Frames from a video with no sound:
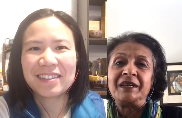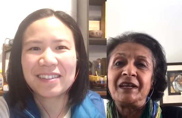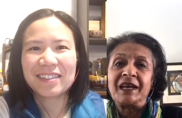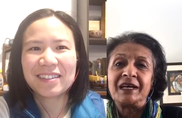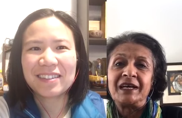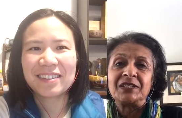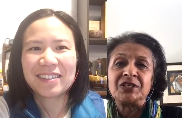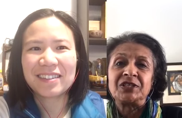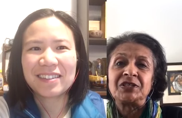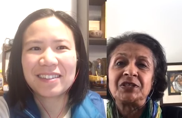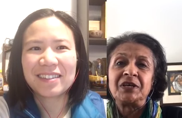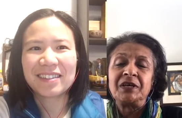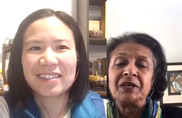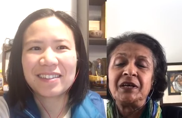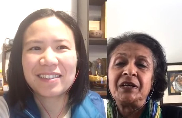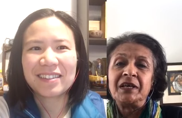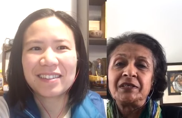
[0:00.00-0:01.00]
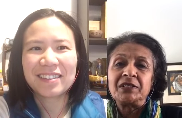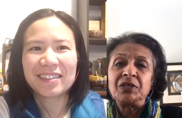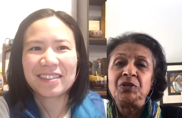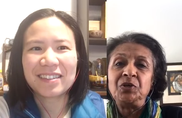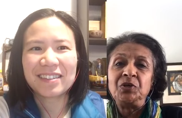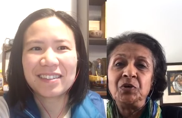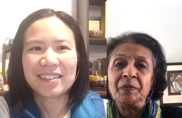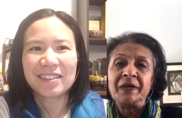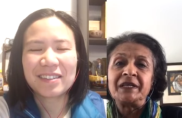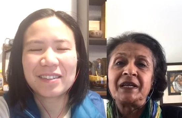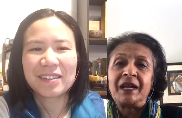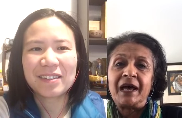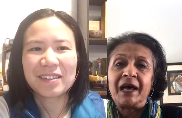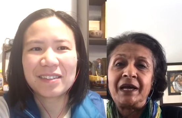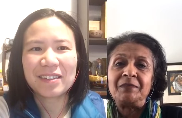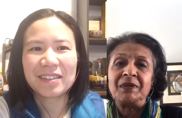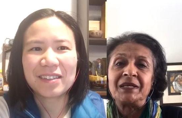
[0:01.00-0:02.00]
Speaker 1: lush, it's a humid
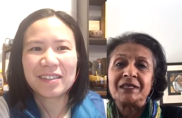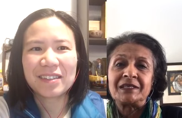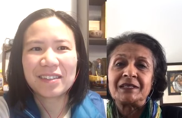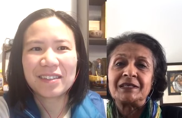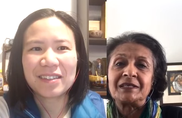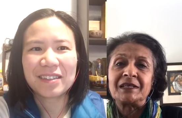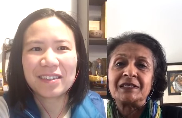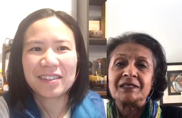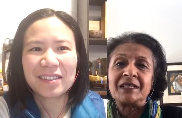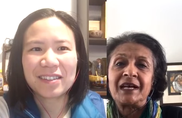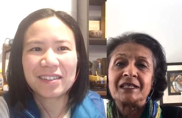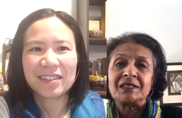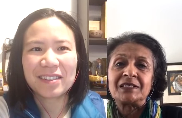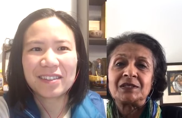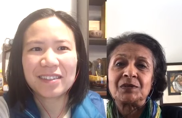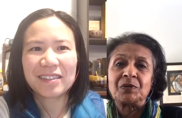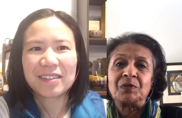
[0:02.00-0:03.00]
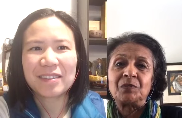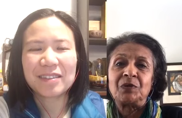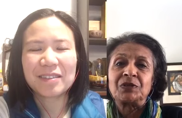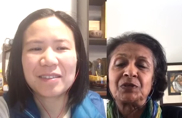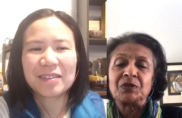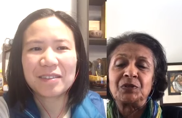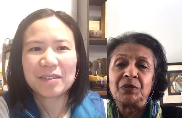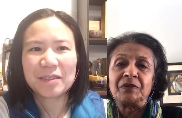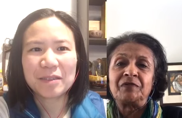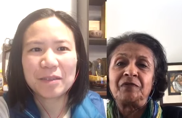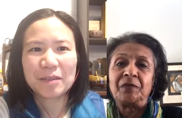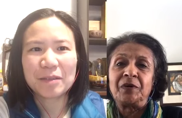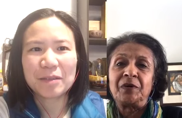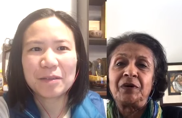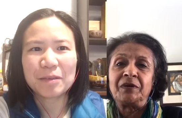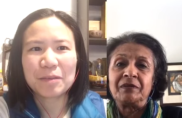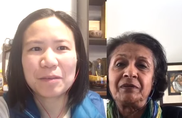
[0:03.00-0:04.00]
climate because that's what's good
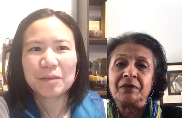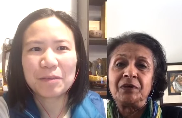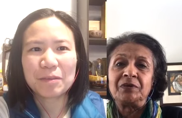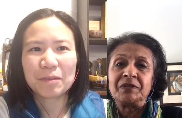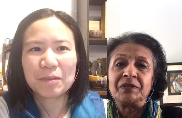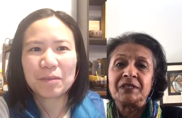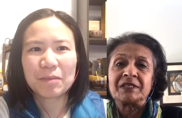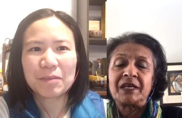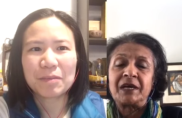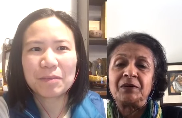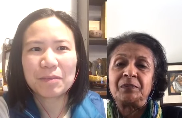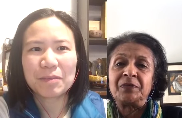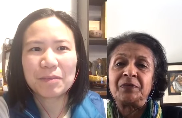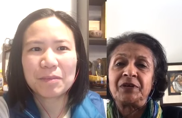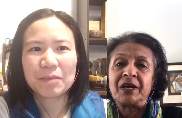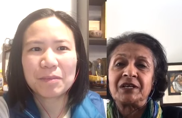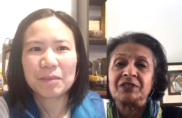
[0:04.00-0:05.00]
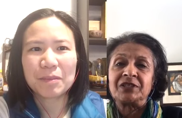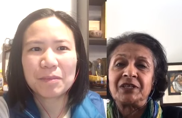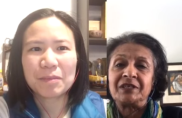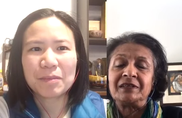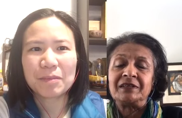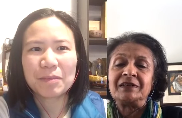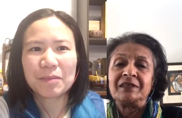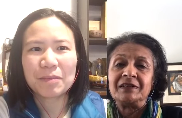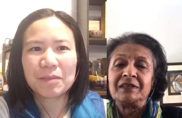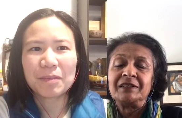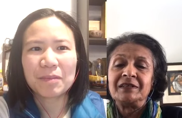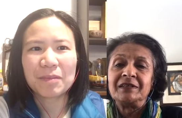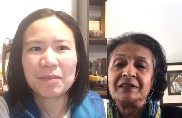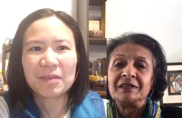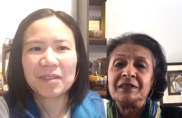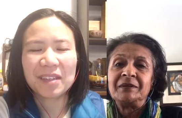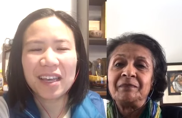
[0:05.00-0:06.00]
for, you know, this kind of production.
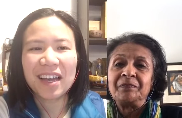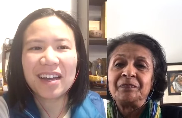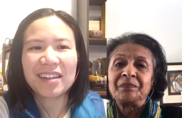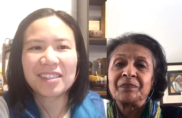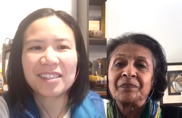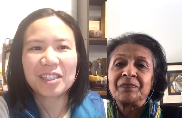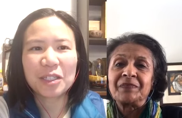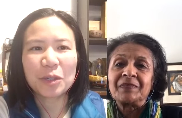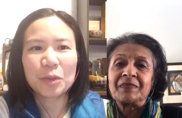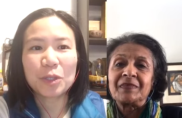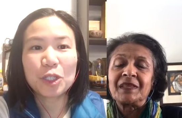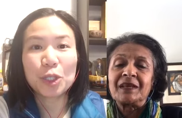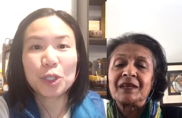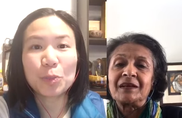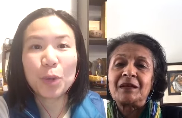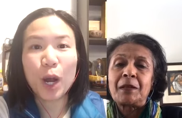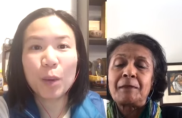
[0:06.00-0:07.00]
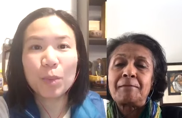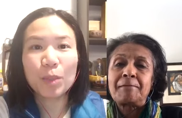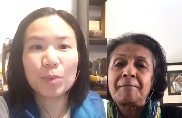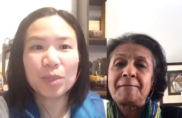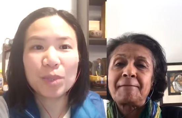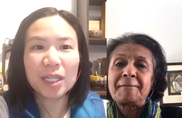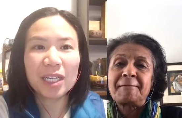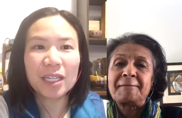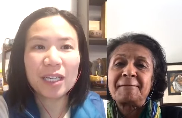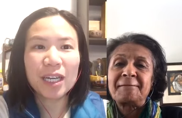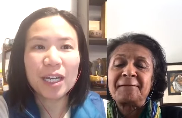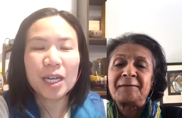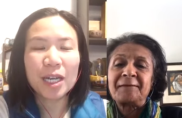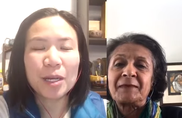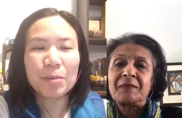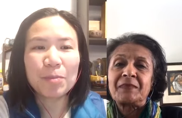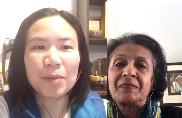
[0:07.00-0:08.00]
Speaker 2: Yeah, so we should probably
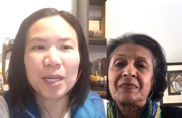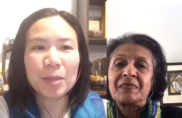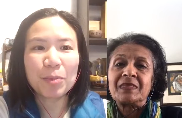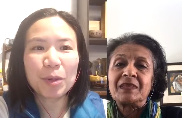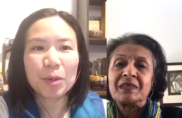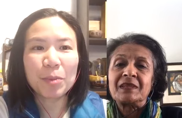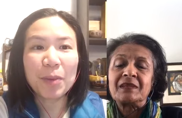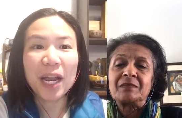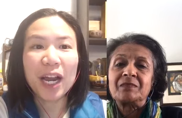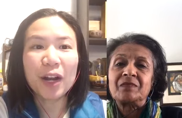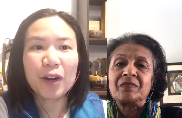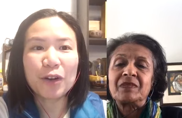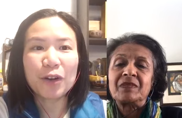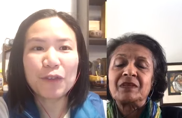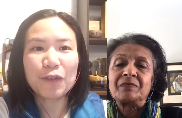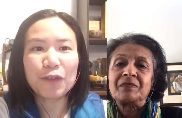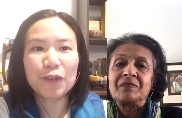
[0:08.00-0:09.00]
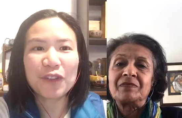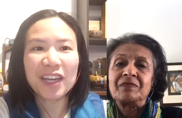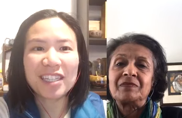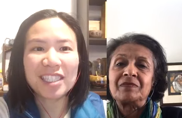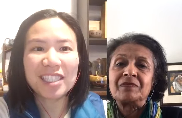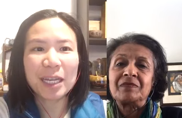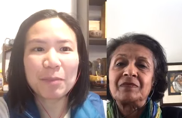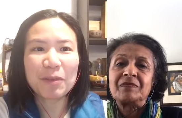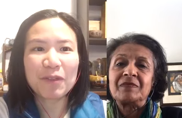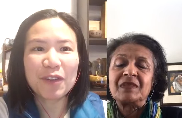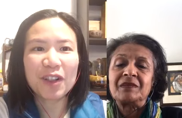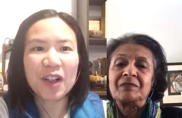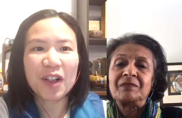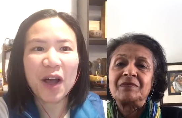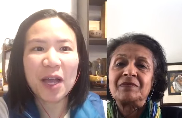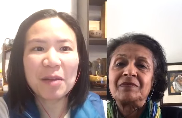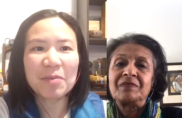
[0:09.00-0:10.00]
be prepared for that type of
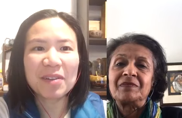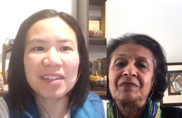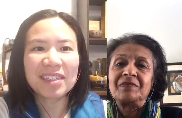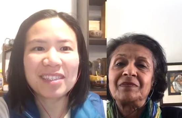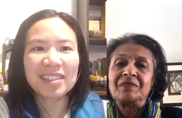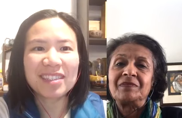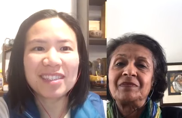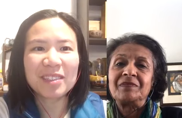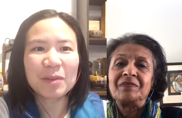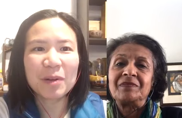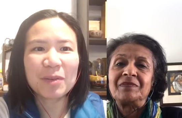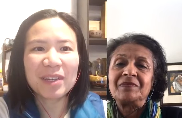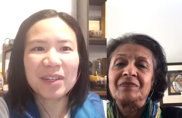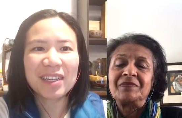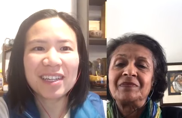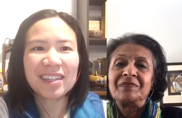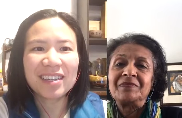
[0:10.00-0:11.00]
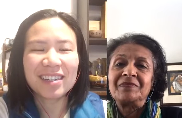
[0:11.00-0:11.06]
climate when we